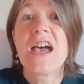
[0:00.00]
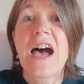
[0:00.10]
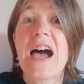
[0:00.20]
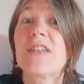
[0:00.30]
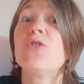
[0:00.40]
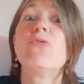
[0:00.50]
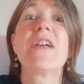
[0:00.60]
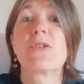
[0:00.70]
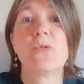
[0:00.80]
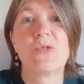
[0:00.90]
and you're
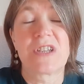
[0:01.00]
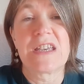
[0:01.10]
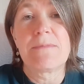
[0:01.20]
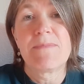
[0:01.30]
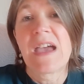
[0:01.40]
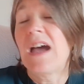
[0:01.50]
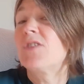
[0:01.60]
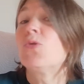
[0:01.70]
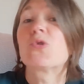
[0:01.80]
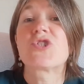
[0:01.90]
recording it and
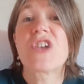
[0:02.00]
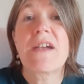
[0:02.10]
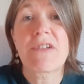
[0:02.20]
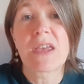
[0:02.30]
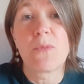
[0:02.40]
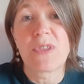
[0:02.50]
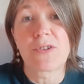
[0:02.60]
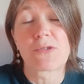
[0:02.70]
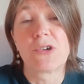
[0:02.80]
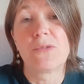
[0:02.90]
you're sharing it with the
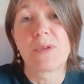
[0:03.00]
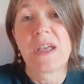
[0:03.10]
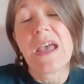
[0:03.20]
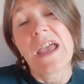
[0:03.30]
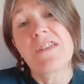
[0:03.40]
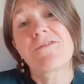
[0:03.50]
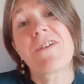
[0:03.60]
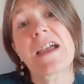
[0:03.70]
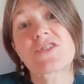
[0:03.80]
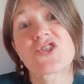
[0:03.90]
group. In
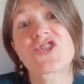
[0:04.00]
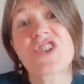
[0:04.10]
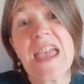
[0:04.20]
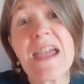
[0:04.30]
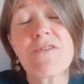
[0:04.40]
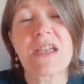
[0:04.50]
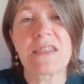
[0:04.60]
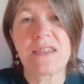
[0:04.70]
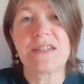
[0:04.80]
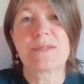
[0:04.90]
fact, sharing
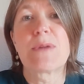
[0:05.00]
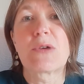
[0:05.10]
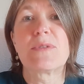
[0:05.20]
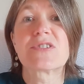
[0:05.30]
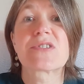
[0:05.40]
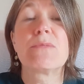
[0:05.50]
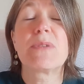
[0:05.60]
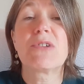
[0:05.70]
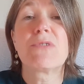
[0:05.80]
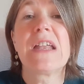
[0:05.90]
these moments can be
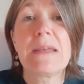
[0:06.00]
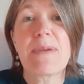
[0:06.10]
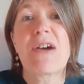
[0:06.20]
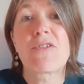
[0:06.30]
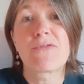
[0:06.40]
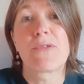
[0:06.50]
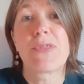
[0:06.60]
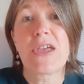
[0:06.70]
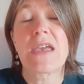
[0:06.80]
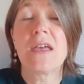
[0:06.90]
a really powerful
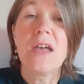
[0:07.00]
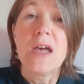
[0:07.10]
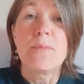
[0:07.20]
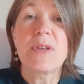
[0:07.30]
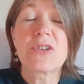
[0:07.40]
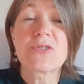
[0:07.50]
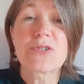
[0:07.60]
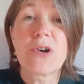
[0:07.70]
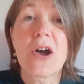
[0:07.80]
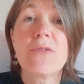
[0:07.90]
thing, because
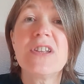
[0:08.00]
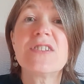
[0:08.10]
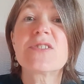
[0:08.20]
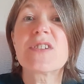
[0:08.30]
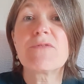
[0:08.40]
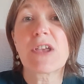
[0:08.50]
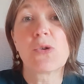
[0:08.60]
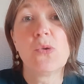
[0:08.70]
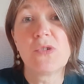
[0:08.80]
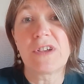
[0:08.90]
not only does it
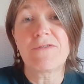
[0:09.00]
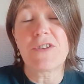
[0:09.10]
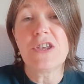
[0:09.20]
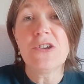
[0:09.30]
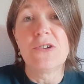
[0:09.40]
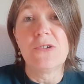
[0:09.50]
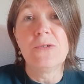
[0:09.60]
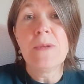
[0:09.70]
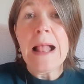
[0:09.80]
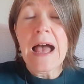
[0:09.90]
record it for
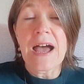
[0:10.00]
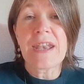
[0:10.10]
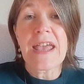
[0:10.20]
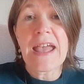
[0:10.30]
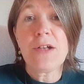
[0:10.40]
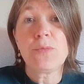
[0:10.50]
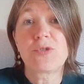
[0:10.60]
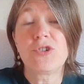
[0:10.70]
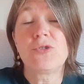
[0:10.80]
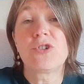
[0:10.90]
you and it helps
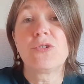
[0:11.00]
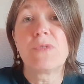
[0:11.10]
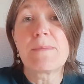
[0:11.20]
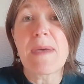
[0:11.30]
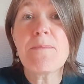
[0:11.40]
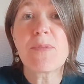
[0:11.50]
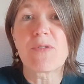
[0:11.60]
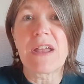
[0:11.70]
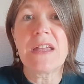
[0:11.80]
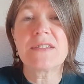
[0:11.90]
you to remember
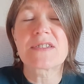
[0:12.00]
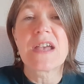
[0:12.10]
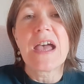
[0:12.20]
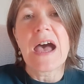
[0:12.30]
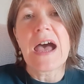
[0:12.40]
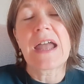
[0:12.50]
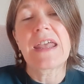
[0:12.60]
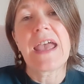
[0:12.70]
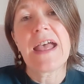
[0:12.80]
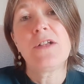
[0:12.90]
it, and
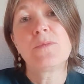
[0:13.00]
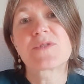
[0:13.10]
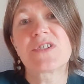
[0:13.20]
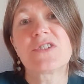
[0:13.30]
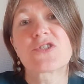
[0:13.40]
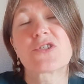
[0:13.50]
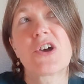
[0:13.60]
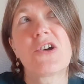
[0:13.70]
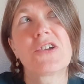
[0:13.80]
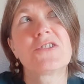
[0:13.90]
it helps it to
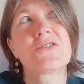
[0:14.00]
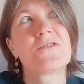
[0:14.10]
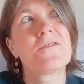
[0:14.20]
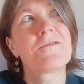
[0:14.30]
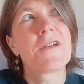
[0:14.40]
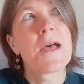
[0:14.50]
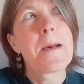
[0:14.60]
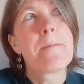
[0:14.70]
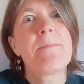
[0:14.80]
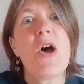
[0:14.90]
kind of
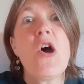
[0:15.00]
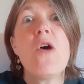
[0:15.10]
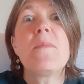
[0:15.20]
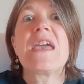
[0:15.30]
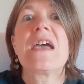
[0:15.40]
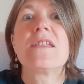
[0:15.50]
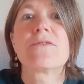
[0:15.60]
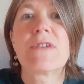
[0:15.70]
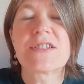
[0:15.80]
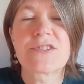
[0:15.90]
permeate the
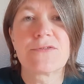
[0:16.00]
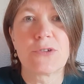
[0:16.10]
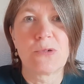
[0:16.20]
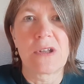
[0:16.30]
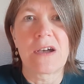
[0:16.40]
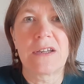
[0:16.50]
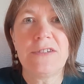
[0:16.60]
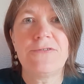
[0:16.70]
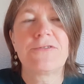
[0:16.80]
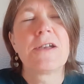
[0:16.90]
rest of your
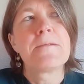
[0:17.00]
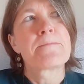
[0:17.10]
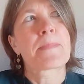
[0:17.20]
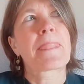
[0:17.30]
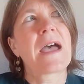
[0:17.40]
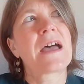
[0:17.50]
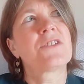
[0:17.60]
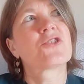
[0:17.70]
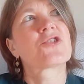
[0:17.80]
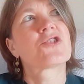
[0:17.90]
life
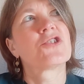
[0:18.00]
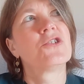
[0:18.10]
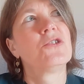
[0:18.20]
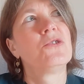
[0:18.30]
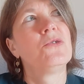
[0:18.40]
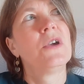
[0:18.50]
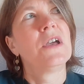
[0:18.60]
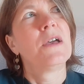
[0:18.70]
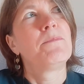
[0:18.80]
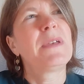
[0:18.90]
and to
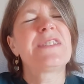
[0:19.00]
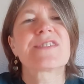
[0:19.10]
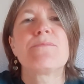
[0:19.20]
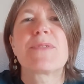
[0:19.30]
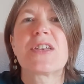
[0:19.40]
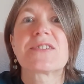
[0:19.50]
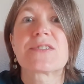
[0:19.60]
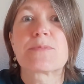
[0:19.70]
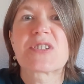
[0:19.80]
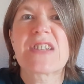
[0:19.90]
be something
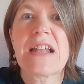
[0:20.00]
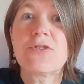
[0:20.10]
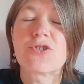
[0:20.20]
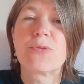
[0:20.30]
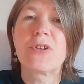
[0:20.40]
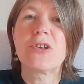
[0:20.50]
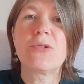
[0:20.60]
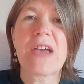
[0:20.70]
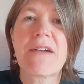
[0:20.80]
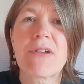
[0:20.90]
substantial that you
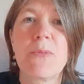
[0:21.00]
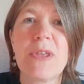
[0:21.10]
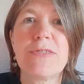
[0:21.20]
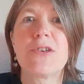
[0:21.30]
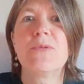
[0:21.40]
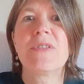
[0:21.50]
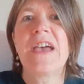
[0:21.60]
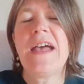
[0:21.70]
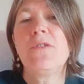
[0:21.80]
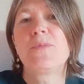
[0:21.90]
carry with you and that
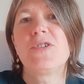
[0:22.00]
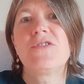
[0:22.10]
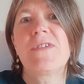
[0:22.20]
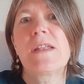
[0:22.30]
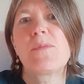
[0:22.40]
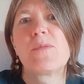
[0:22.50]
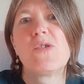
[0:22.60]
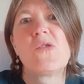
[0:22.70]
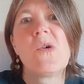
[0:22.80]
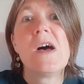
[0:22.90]
help you develop a
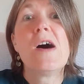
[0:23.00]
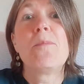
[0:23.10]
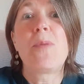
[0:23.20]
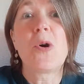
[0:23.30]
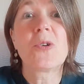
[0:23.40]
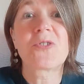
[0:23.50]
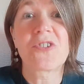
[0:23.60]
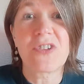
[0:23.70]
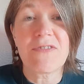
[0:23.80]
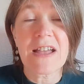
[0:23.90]
more
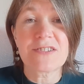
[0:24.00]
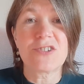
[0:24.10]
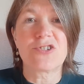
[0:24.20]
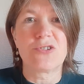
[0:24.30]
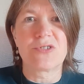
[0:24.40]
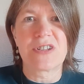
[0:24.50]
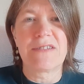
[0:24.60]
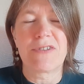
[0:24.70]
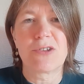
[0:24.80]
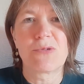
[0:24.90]
positive attitude to
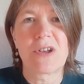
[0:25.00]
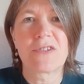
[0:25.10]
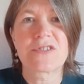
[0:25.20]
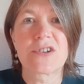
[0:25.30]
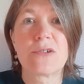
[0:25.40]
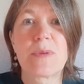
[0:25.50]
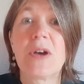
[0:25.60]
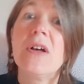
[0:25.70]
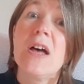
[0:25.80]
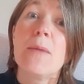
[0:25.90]
living your life
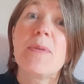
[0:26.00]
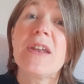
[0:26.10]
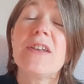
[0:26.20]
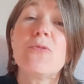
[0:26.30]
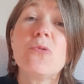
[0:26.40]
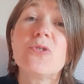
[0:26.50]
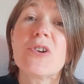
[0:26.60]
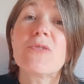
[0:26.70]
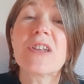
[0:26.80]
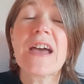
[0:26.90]
sober. But it also
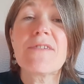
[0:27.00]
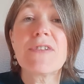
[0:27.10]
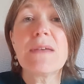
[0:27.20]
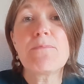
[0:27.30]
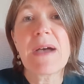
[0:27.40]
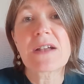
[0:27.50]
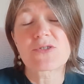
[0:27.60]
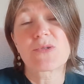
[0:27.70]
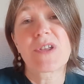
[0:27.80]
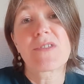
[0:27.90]
can have an impact
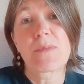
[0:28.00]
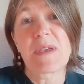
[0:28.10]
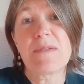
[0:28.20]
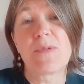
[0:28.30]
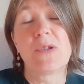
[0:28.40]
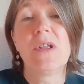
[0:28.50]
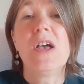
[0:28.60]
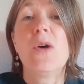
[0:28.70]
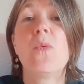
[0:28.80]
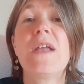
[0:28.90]
on other people.
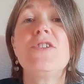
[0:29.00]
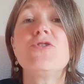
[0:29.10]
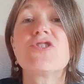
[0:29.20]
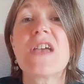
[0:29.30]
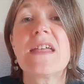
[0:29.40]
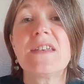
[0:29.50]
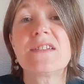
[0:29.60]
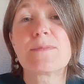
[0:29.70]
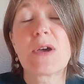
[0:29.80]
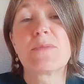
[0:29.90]
When you share these
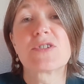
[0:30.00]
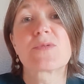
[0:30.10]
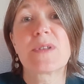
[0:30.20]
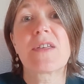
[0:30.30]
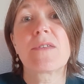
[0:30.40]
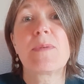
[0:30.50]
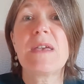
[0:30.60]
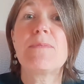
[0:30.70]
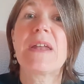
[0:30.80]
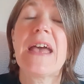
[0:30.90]
moments with other
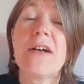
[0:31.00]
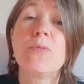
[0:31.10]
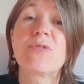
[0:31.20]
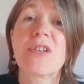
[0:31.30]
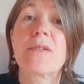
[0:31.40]
people, it helps other